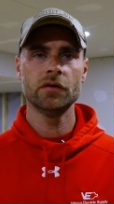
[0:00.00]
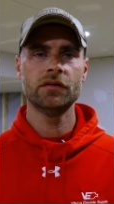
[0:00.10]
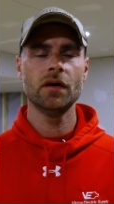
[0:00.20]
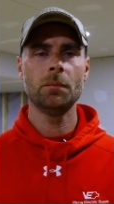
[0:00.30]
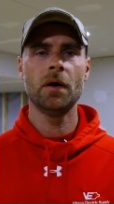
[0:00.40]

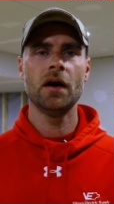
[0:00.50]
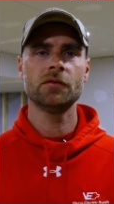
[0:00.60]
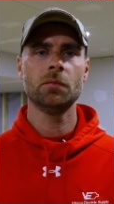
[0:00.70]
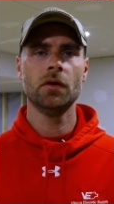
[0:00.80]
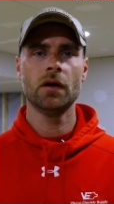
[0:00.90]
step
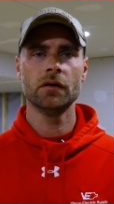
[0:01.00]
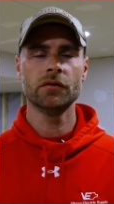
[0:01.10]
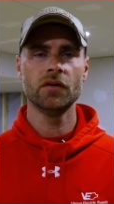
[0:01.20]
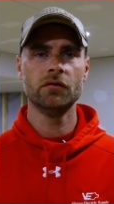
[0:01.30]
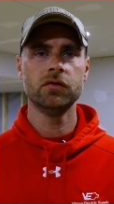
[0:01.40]
possible on our
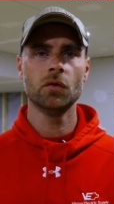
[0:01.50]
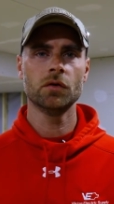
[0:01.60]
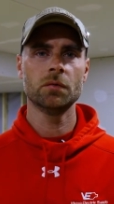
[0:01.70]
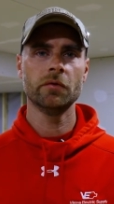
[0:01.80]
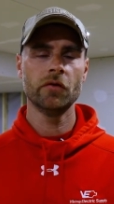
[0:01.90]
subfloor
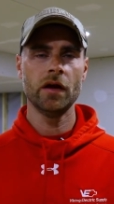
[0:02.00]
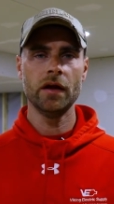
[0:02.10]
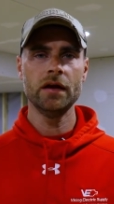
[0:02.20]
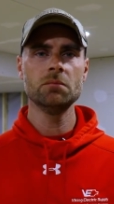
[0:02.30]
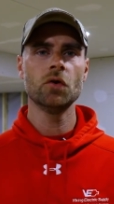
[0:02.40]
to prevent
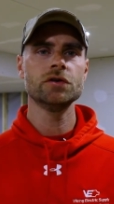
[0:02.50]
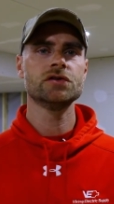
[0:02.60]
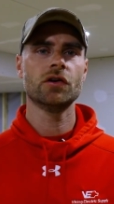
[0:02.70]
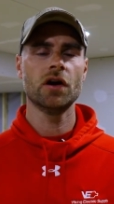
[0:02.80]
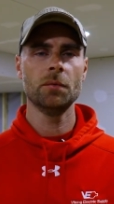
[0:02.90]
any
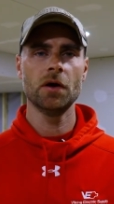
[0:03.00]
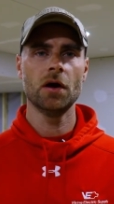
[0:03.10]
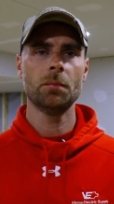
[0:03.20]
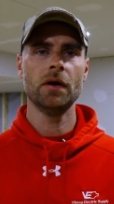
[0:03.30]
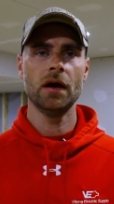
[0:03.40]
moisture coming
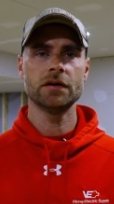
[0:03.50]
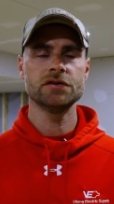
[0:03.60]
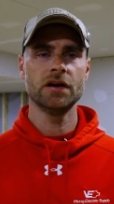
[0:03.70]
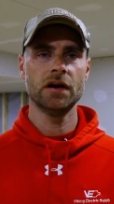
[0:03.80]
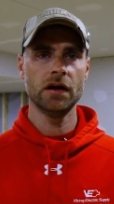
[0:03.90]
up and actually
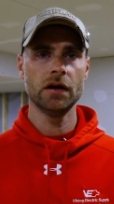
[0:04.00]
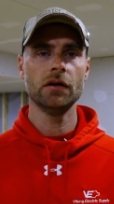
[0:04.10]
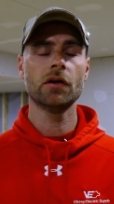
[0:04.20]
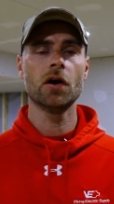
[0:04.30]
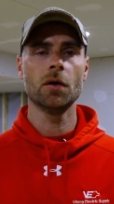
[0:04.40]
getting into
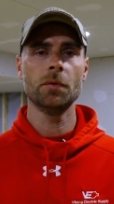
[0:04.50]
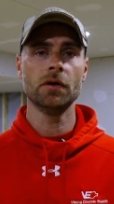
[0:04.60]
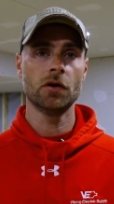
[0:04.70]
the carpet and